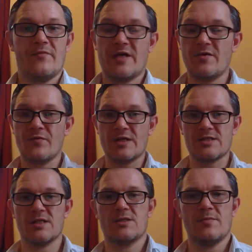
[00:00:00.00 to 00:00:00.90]
thank you for
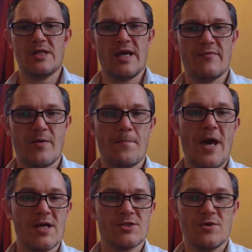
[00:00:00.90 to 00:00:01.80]
listening to me have a
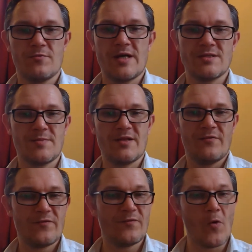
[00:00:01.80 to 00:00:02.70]
passionate rant about the
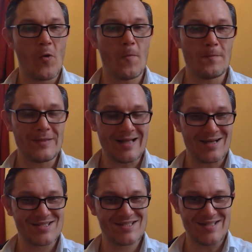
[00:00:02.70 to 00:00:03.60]
4+
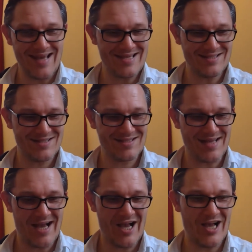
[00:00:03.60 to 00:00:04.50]
sets,
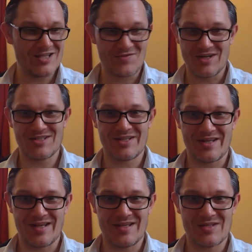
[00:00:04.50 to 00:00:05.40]
as well as
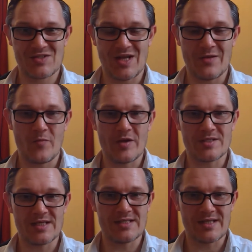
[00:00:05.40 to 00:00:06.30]
looking at this set in a bit of
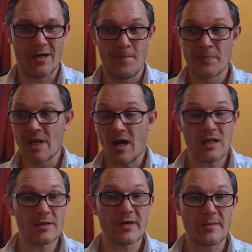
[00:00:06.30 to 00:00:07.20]
detail. I
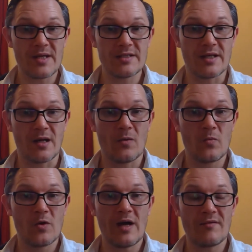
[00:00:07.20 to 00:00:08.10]
highly recommend it. I
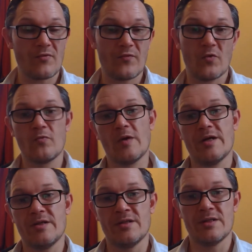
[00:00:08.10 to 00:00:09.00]
will have a full
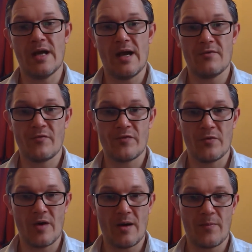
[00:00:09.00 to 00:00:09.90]
written
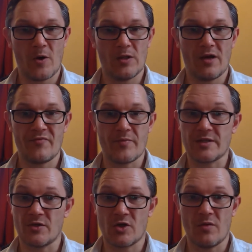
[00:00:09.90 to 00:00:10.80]
review up on
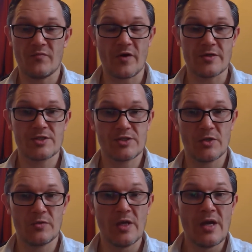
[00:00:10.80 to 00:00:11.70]
lifeandbrick.com very soon.